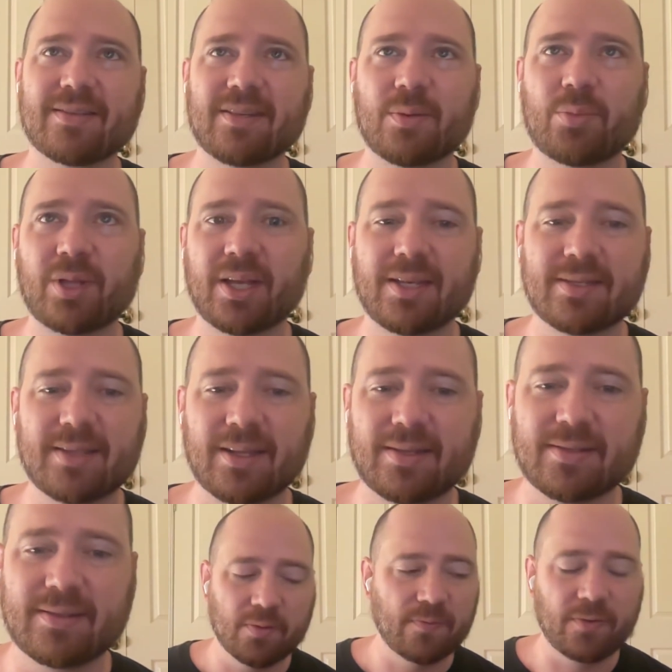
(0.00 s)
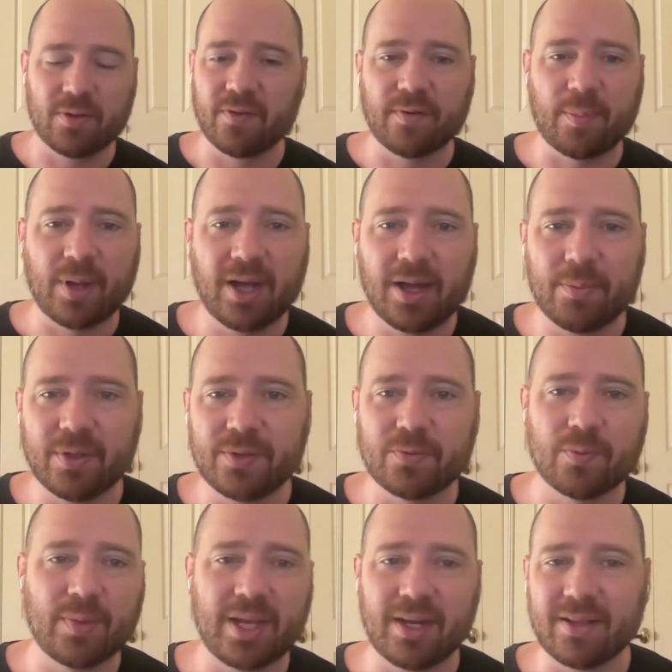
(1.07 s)
in a place that's full of apartments
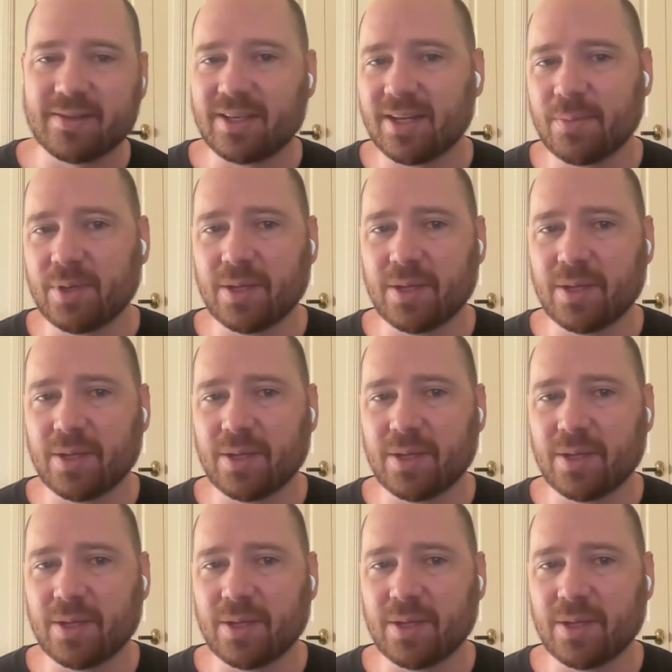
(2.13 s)
will mean it's going to be